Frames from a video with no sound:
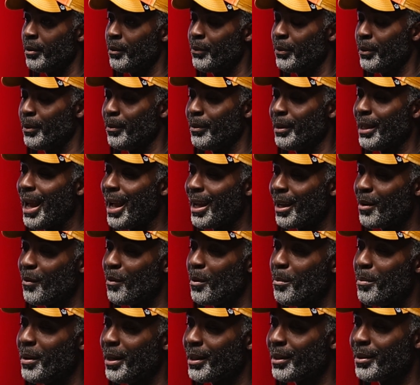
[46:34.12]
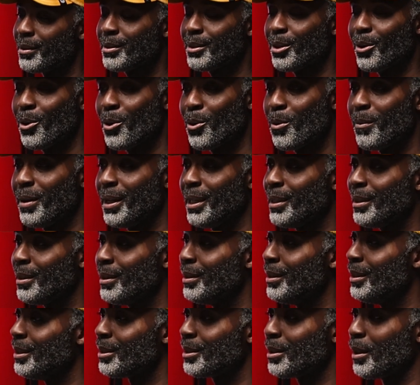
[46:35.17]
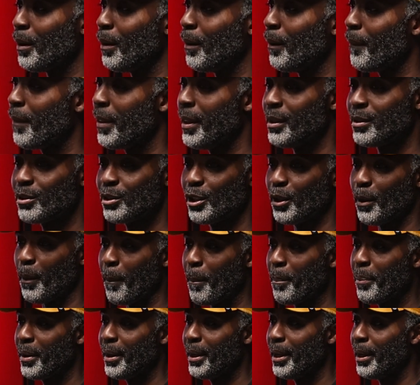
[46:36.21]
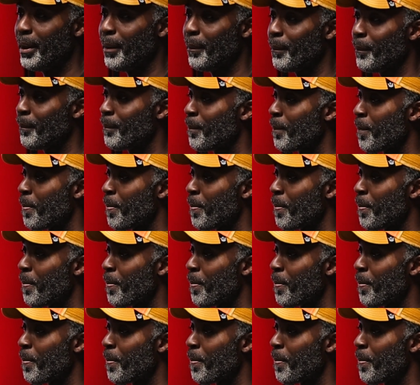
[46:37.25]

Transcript: for lack of a better term, man, it's the pimp